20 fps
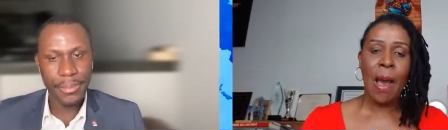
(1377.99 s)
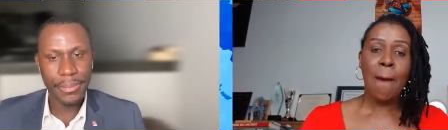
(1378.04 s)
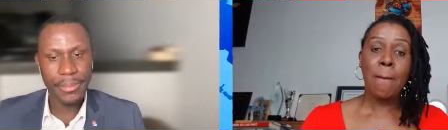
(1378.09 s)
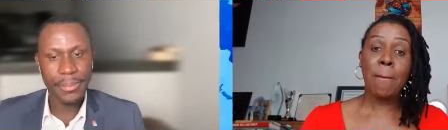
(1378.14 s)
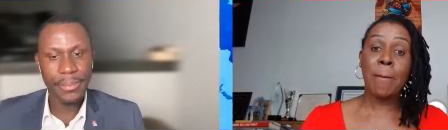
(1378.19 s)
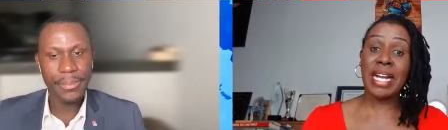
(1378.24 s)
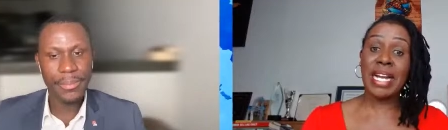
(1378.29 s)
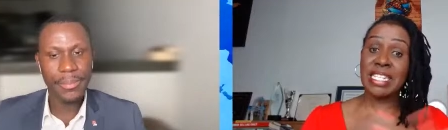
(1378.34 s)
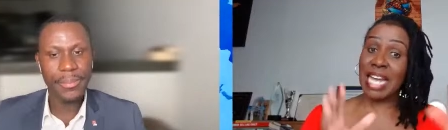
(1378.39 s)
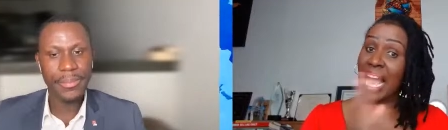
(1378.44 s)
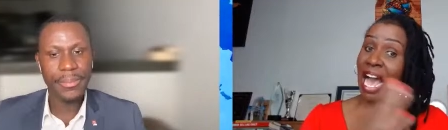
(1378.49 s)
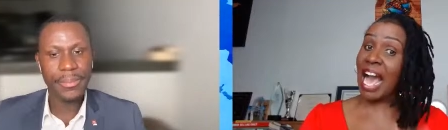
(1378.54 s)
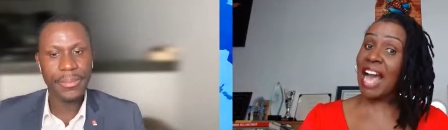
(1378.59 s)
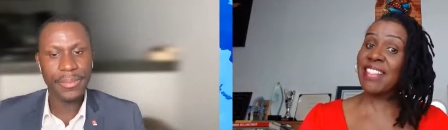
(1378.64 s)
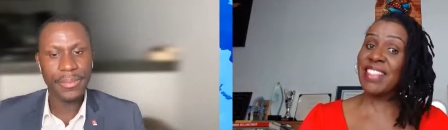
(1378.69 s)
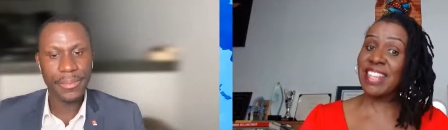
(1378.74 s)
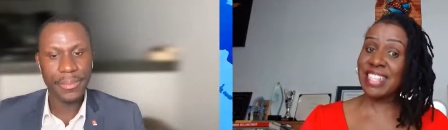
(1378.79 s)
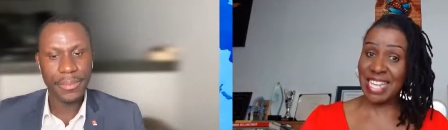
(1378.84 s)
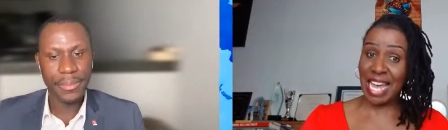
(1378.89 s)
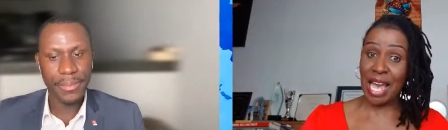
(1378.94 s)
Speaker 1: But at
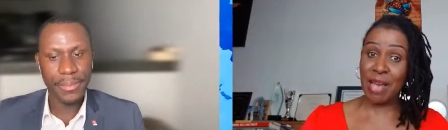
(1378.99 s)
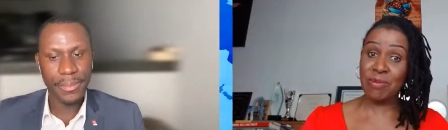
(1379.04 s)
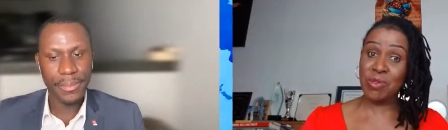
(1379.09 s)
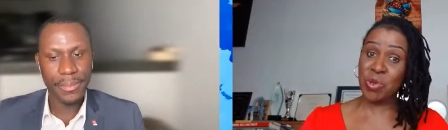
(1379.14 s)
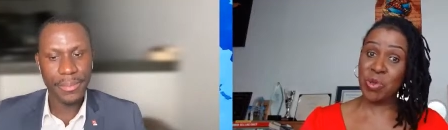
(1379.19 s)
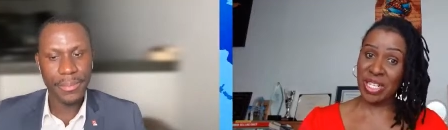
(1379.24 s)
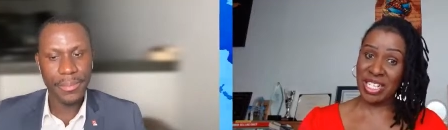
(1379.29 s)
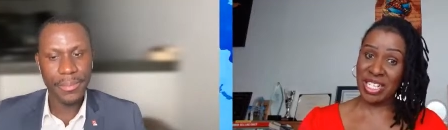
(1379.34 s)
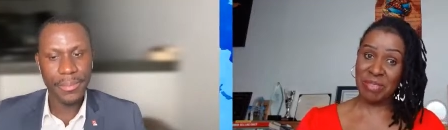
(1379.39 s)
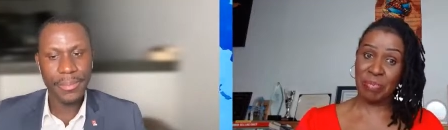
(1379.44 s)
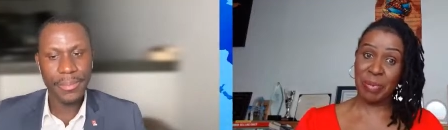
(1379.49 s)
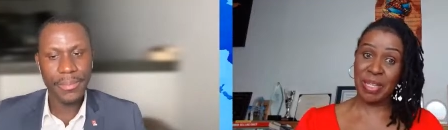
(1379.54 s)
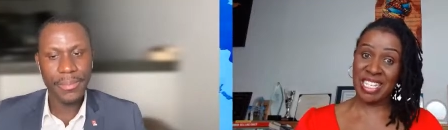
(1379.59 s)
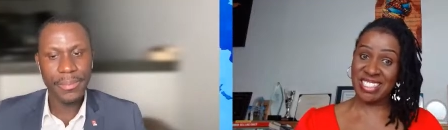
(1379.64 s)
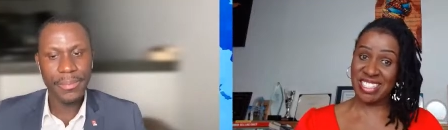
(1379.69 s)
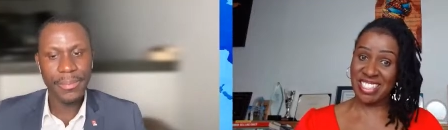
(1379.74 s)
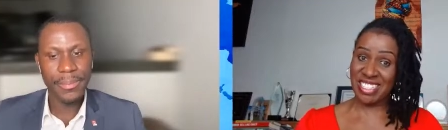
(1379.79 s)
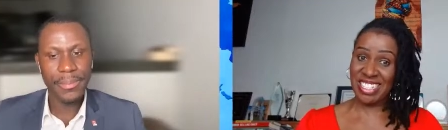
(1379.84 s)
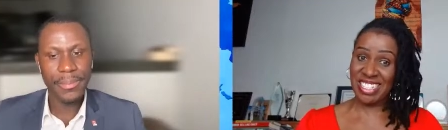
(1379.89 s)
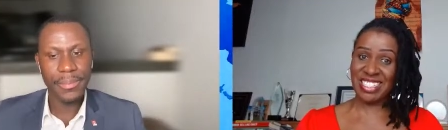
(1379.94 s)
the time, 20
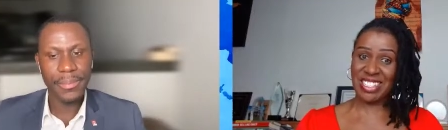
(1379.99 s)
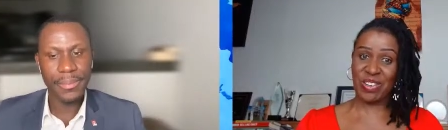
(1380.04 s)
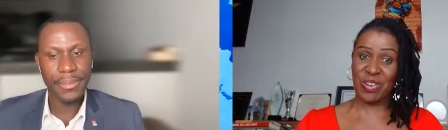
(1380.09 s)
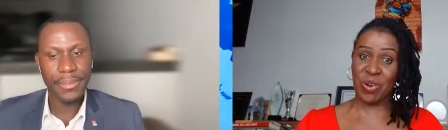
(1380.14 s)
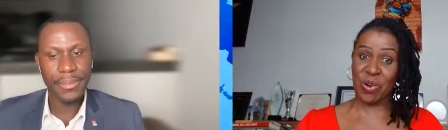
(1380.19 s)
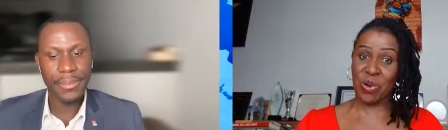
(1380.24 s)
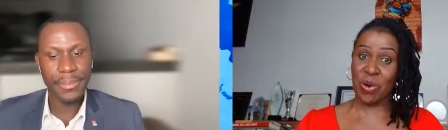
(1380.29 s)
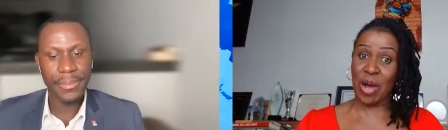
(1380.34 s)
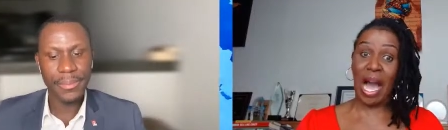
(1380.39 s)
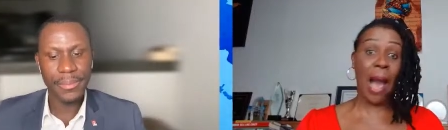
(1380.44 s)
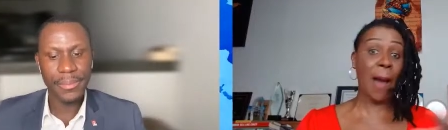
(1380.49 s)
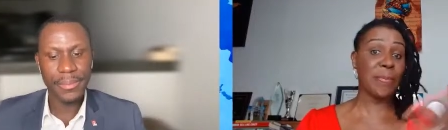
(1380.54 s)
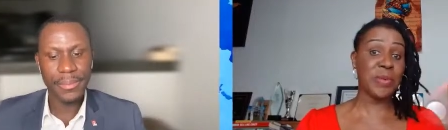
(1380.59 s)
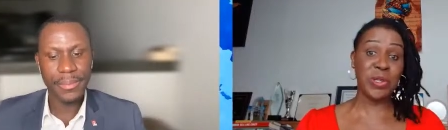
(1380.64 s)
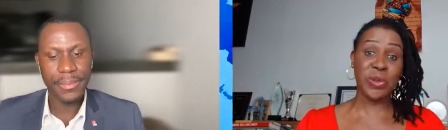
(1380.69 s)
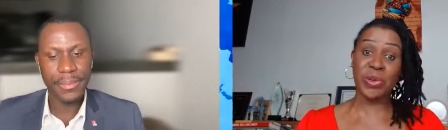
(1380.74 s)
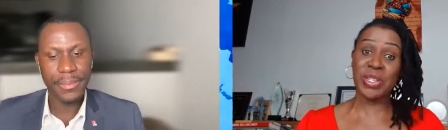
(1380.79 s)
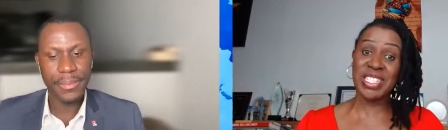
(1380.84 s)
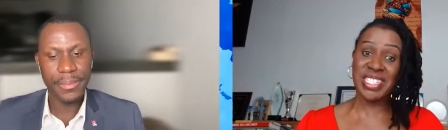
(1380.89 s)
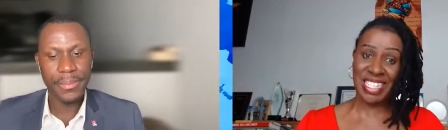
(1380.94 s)
plus years ago, up
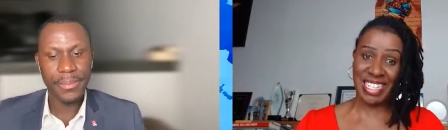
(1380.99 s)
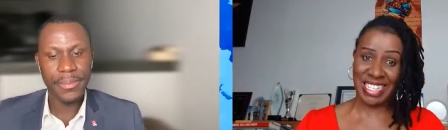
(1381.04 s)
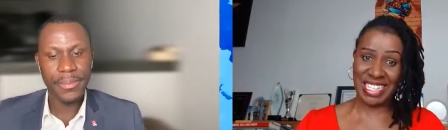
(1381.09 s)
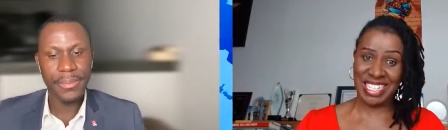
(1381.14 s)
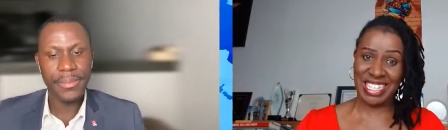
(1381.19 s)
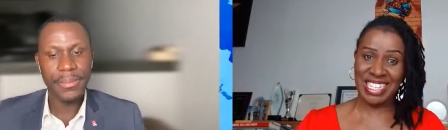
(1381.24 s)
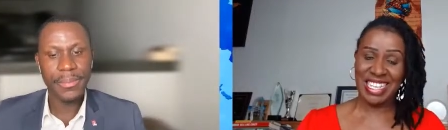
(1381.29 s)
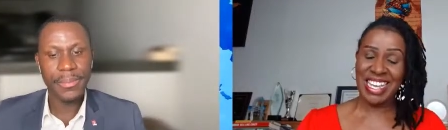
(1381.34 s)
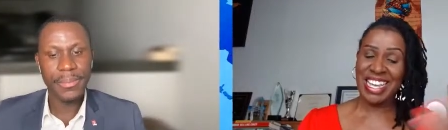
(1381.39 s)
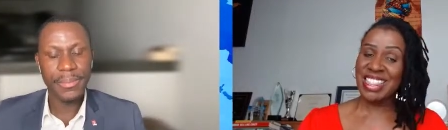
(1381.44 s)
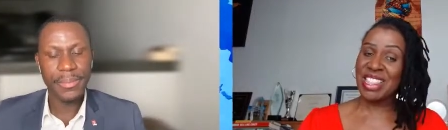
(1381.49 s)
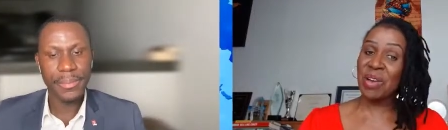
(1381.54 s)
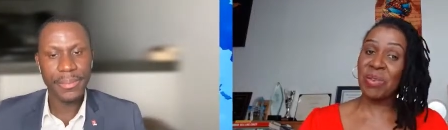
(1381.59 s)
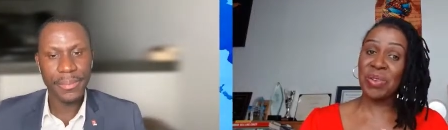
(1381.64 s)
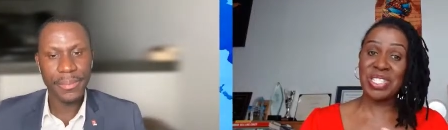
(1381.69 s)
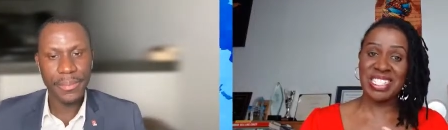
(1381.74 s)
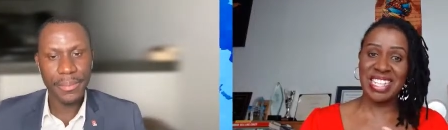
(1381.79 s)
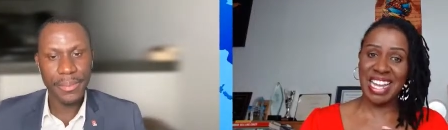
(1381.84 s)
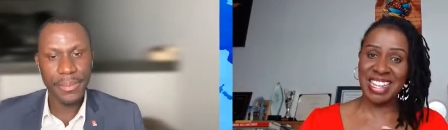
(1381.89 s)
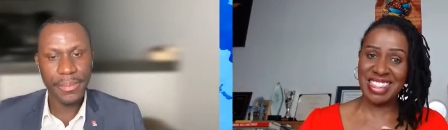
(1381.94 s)
to recently, there
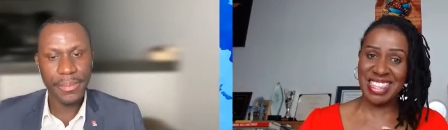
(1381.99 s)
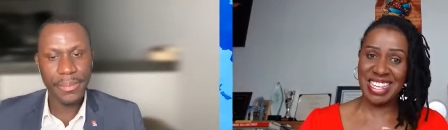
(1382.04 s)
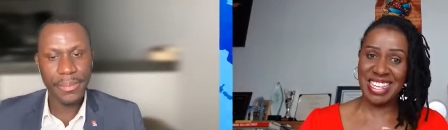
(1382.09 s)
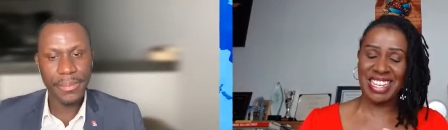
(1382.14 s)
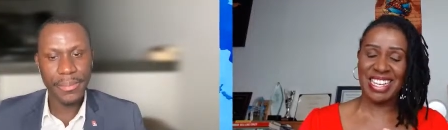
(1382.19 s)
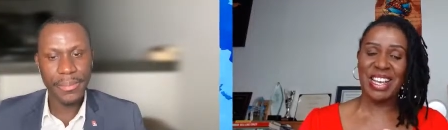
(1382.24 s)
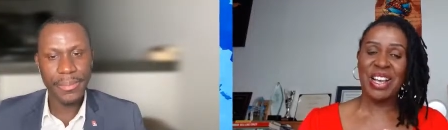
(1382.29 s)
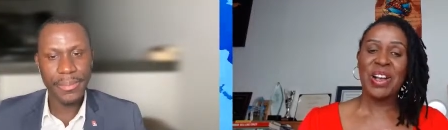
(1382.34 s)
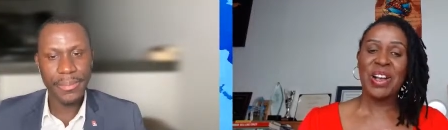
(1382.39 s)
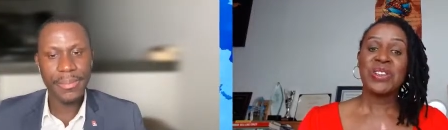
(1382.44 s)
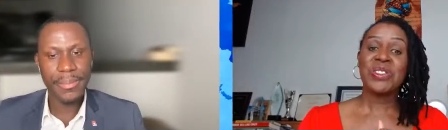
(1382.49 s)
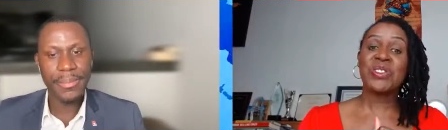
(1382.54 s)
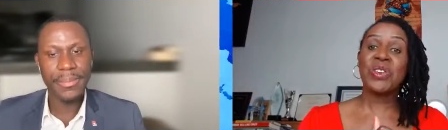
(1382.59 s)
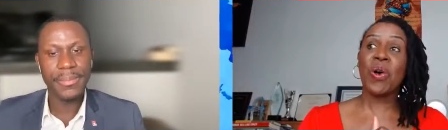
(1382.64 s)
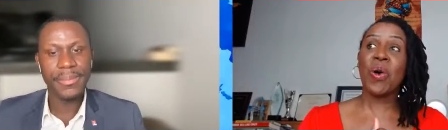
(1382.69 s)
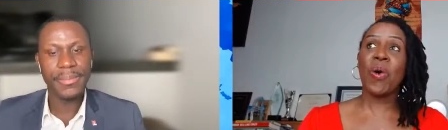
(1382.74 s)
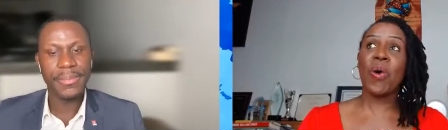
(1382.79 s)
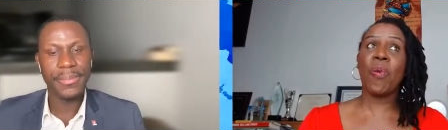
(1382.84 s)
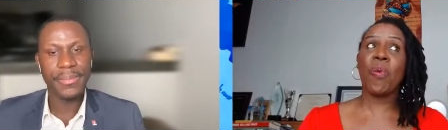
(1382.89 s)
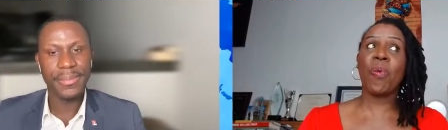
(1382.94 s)
was nothing.
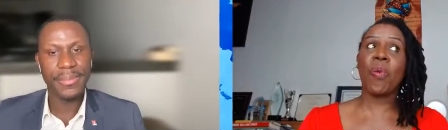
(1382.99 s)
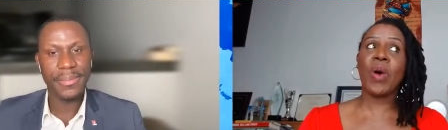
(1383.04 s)
So